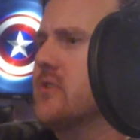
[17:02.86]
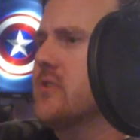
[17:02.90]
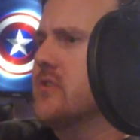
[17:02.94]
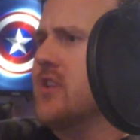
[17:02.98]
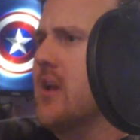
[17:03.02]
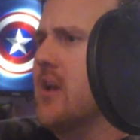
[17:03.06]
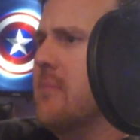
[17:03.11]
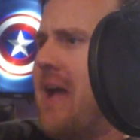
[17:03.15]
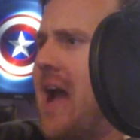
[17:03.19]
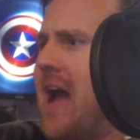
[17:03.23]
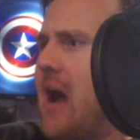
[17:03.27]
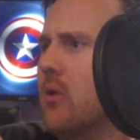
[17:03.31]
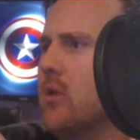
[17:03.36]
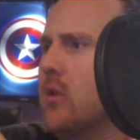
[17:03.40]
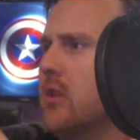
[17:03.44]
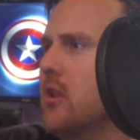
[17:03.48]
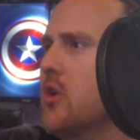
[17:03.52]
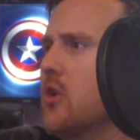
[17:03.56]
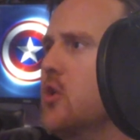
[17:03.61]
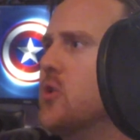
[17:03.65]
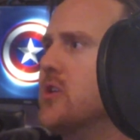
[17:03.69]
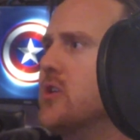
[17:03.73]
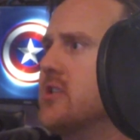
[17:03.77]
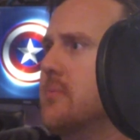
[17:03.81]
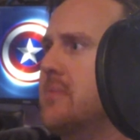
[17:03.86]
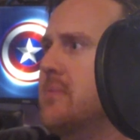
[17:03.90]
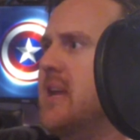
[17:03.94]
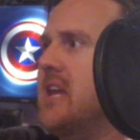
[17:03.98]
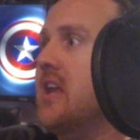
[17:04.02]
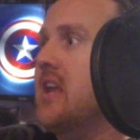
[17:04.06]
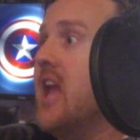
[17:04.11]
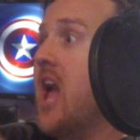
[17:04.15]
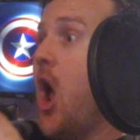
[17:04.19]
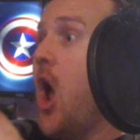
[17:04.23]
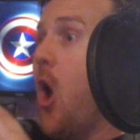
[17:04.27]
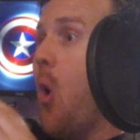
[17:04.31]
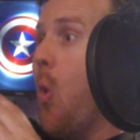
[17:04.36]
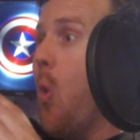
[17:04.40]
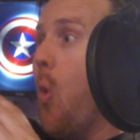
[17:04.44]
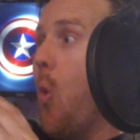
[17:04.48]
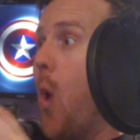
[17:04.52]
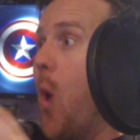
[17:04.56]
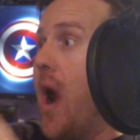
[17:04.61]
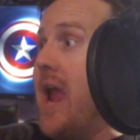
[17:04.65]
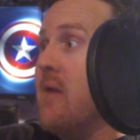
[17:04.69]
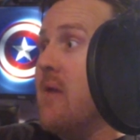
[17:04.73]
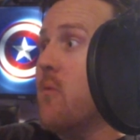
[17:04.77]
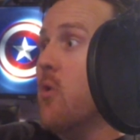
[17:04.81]
somehow Luke to be
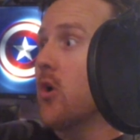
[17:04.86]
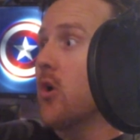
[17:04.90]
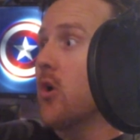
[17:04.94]
way